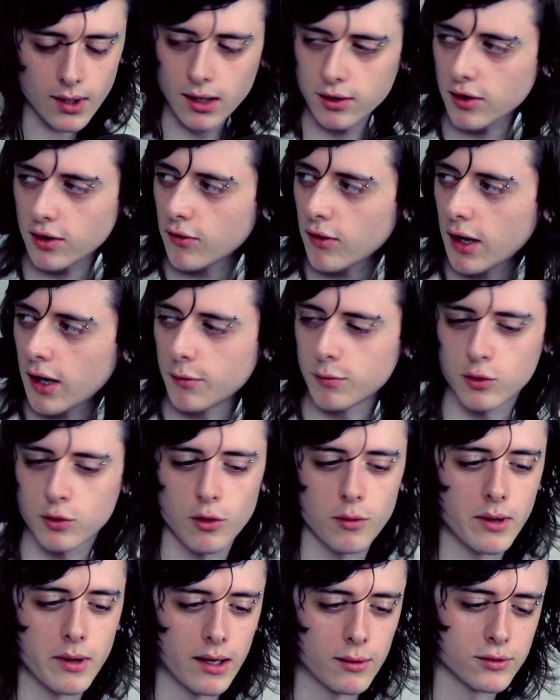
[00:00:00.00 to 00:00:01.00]
So I ran up to
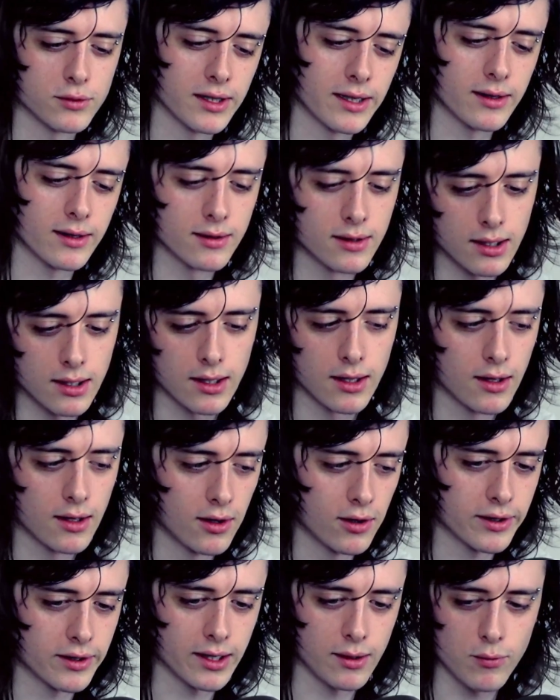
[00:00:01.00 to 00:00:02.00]
him and I was like,
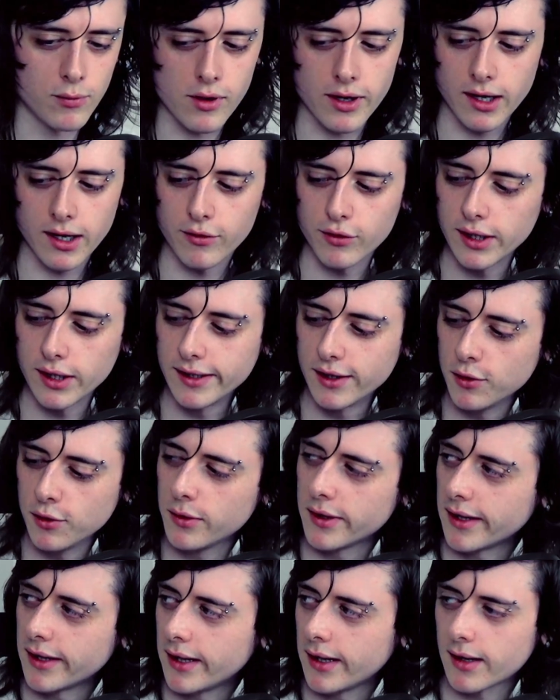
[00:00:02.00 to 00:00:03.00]
okay, what can I really do
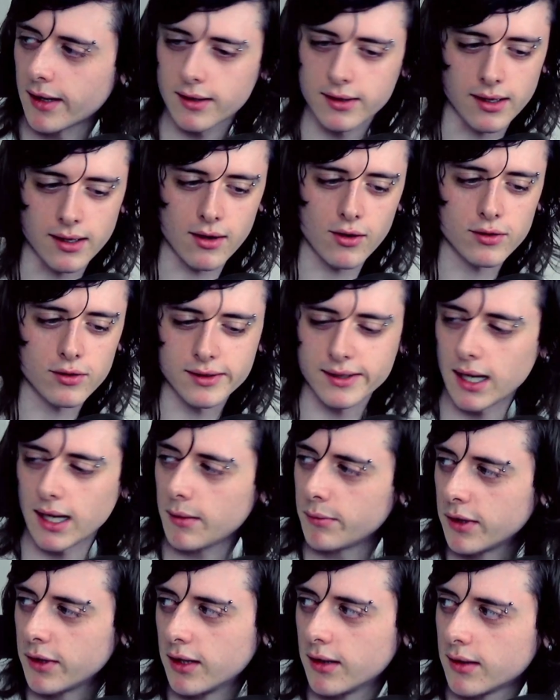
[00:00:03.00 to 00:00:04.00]
with you here? Because I can't
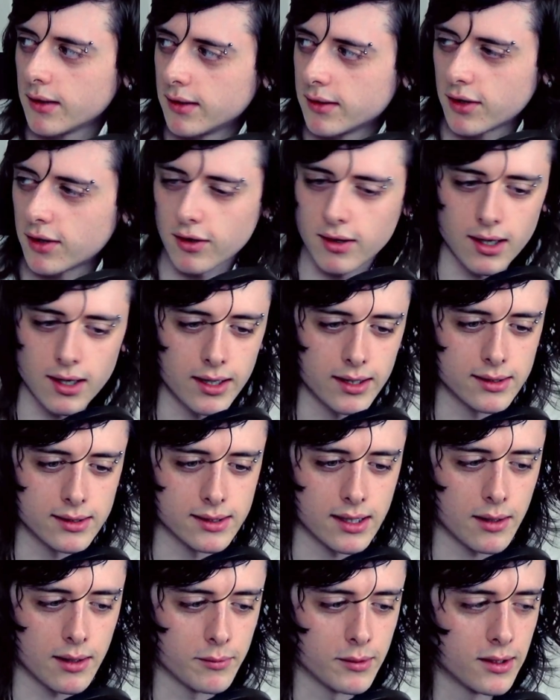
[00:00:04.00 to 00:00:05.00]
stab you. It's not going to let it
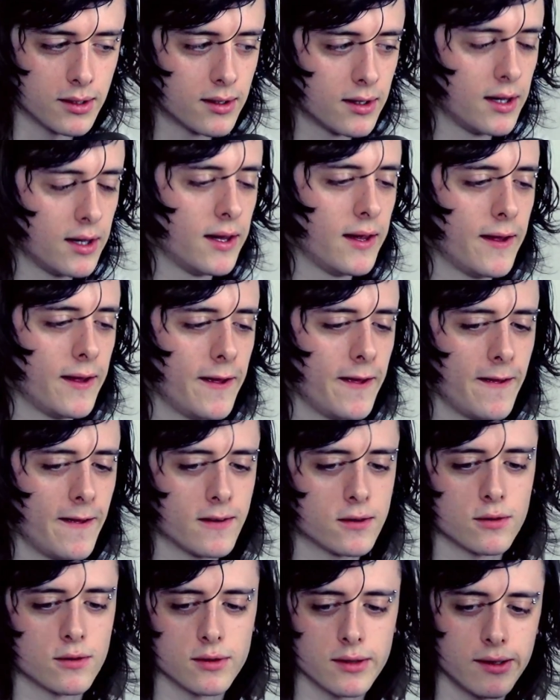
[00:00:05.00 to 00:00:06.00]
stab you.
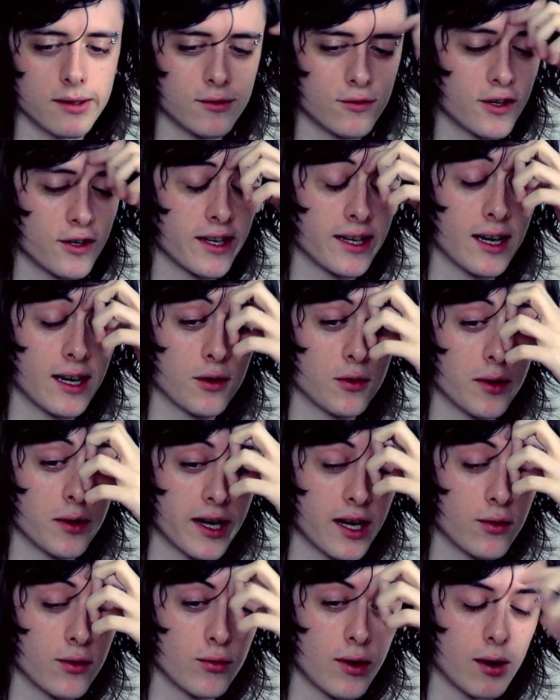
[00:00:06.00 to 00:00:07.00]
So I was like, right, how do I
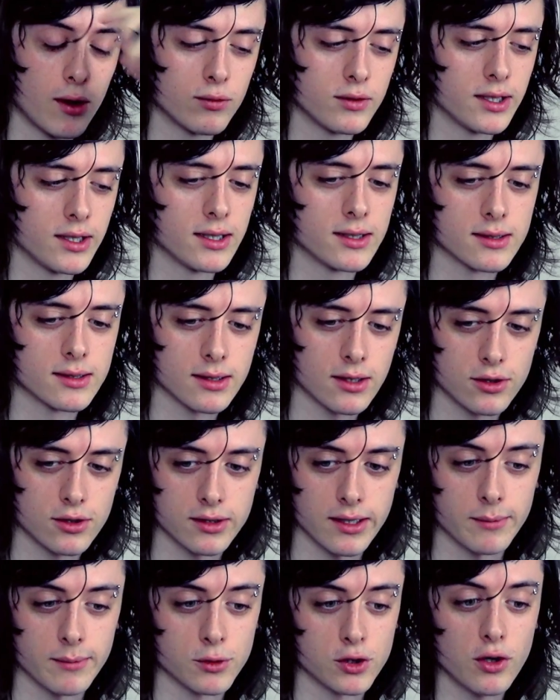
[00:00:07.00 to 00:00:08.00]
get around this?
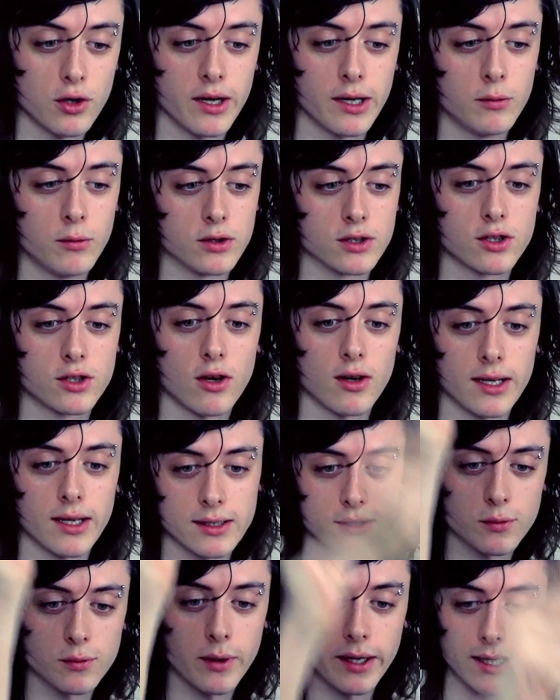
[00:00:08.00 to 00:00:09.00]
Because I'm sure he would start, like,
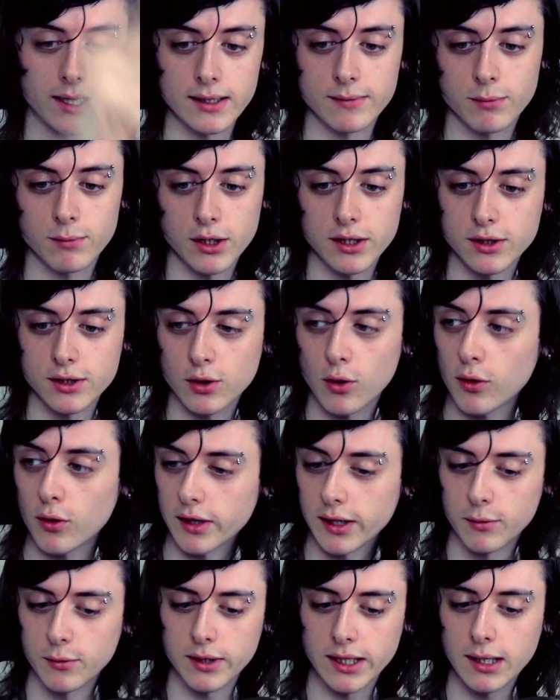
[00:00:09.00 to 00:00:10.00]
swinging his bloody sword
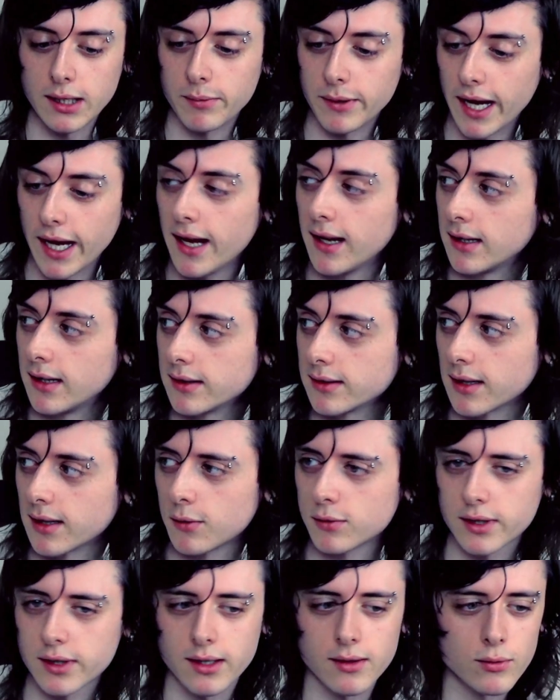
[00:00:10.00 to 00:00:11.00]
and he would keep getting us. And I
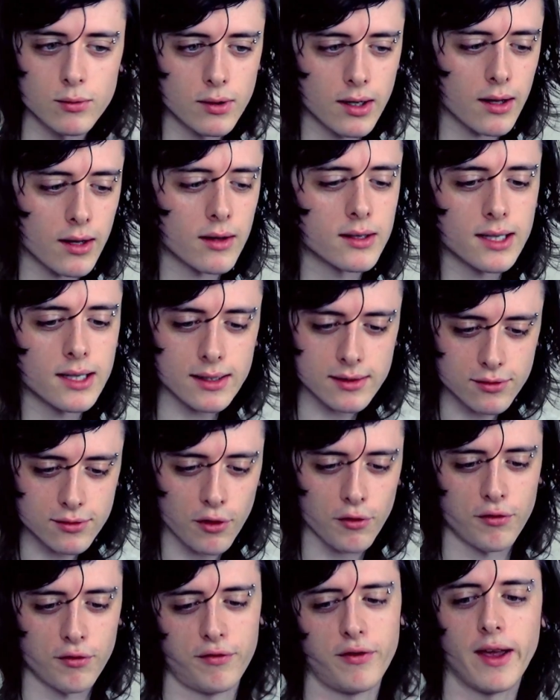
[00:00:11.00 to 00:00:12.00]
was like, well, that's
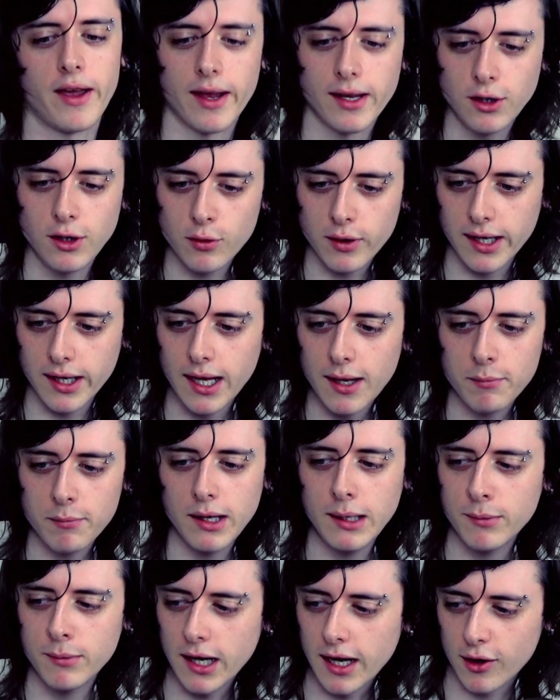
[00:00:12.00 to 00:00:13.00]
not fair. You can hit
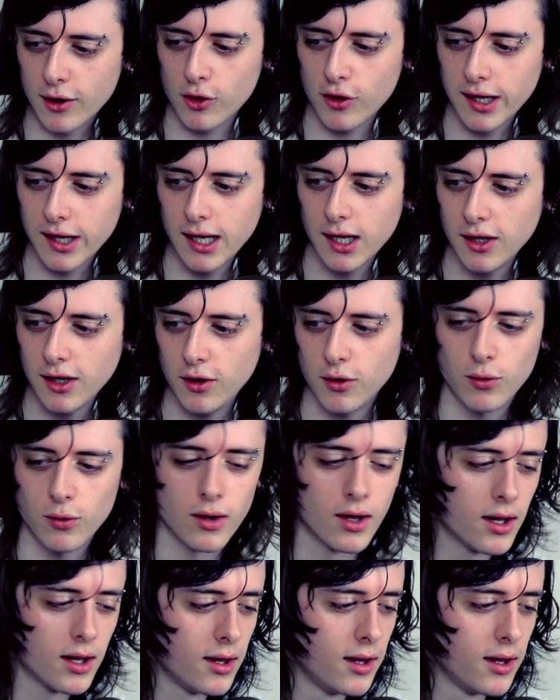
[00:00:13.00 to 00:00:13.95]
me, but I can't hit you.